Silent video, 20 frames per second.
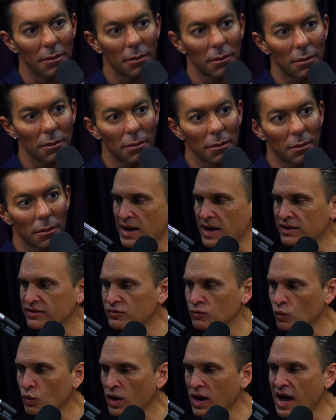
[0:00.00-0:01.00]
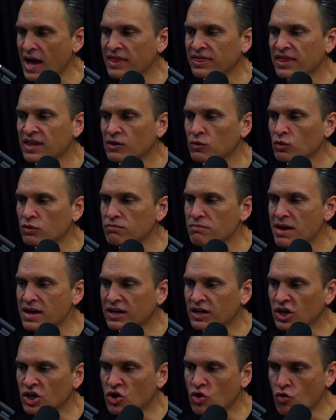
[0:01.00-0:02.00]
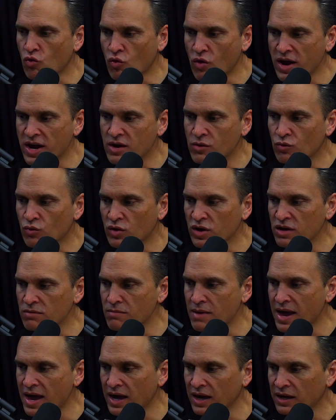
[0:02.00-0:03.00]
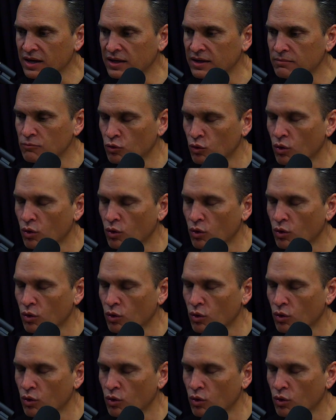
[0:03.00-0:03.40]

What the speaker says: The best, what I think would make a great remake